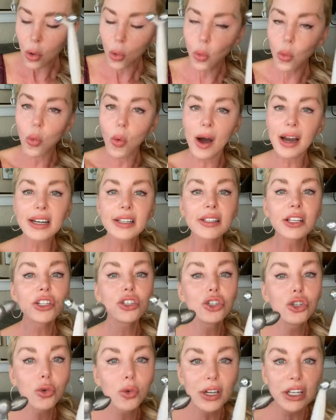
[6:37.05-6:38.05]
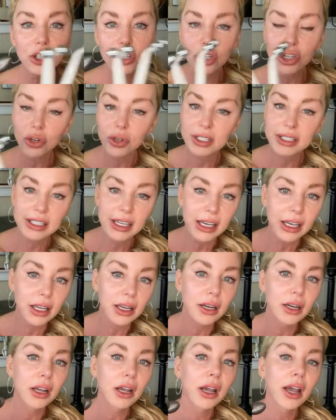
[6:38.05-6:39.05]
What is it doing to your
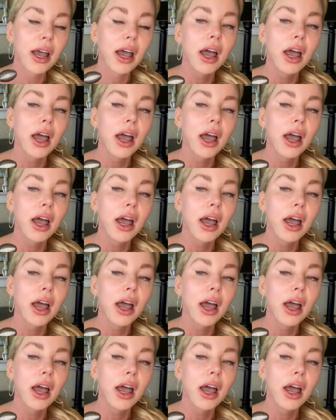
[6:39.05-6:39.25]
skin?